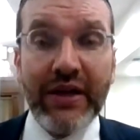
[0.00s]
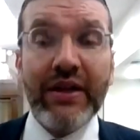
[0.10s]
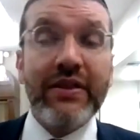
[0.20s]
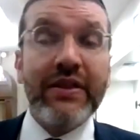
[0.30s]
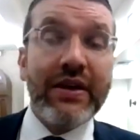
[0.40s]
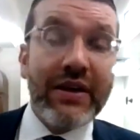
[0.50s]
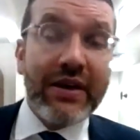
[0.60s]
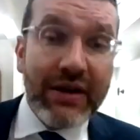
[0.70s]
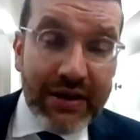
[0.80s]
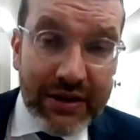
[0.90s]
the
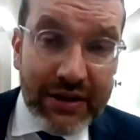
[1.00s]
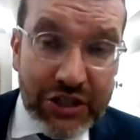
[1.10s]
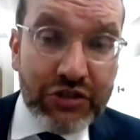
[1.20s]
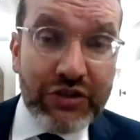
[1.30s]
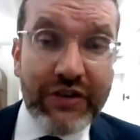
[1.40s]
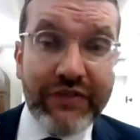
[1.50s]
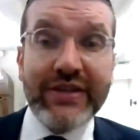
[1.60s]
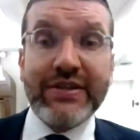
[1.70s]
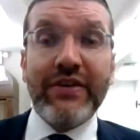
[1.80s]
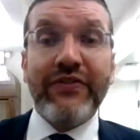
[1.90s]
children of
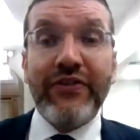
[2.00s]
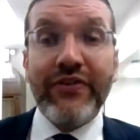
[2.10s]
Esav,